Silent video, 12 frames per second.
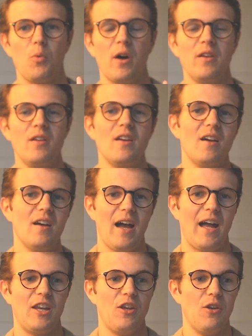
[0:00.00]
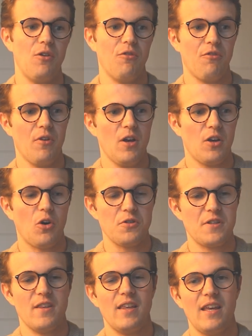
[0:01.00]
1 and you've got
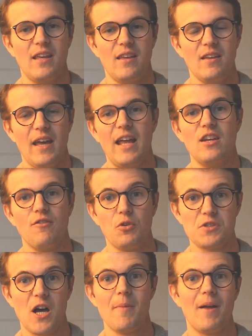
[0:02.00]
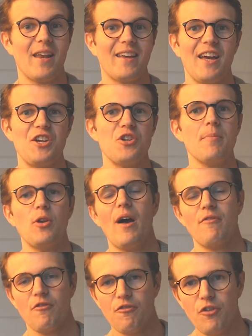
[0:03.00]
to the end of your time allocation, but you
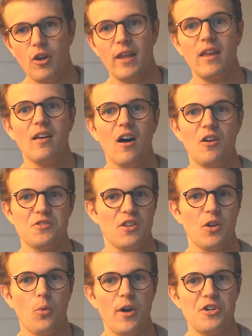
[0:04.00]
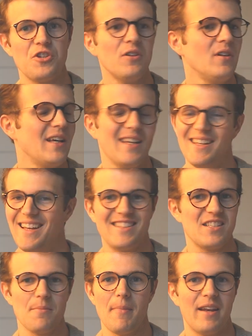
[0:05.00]
haven't fully answered the question, it
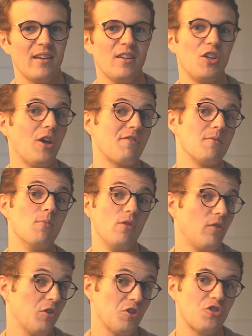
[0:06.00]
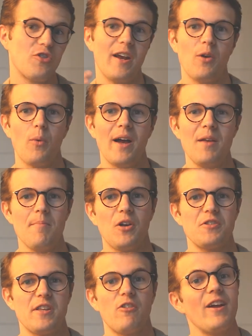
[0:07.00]
doesn't matter. You have to move on straight away,
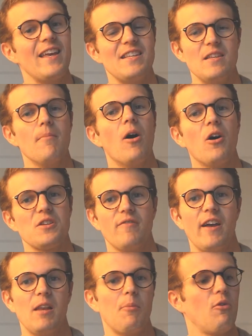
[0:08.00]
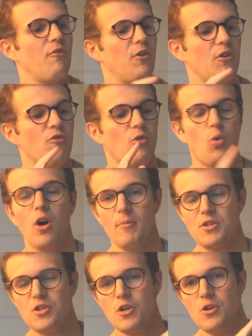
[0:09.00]
because there are easy marks available for
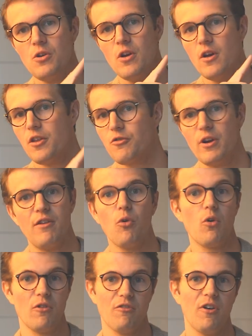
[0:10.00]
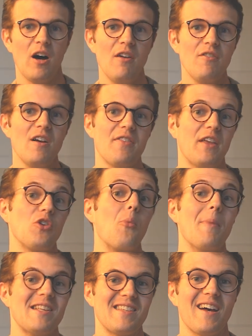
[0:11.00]
requirement 2, 3, 4 and 5 that you'll
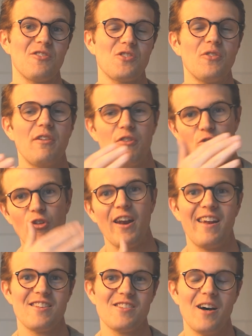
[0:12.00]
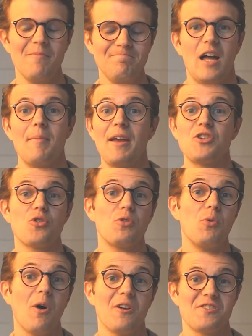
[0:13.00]
miss out on if you run out of time. And make sure
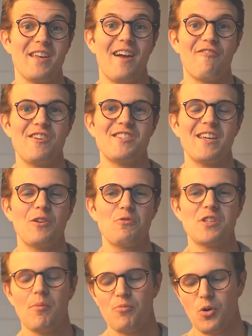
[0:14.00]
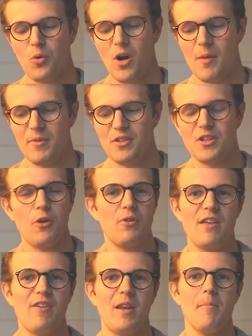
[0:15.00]
you answer every single sub-requirement. Don't
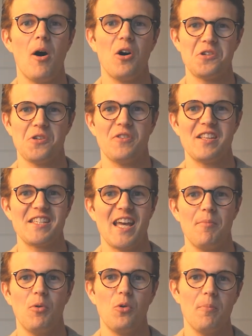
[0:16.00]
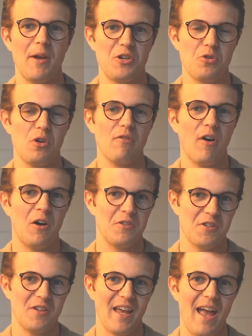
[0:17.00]
leave any marks on the table. Make sure you've
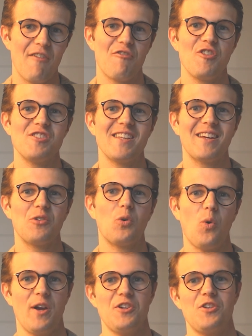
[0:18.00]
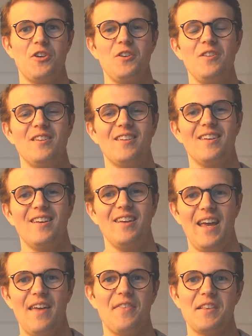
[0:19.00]
answered every single question
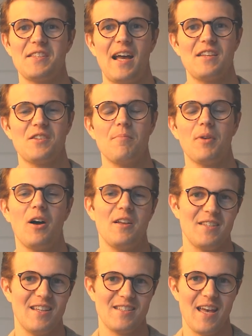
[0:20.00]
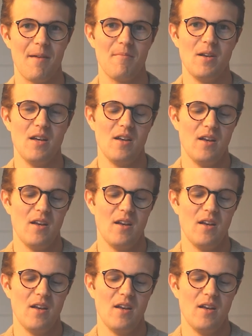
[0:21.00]
in the tax compliance exam.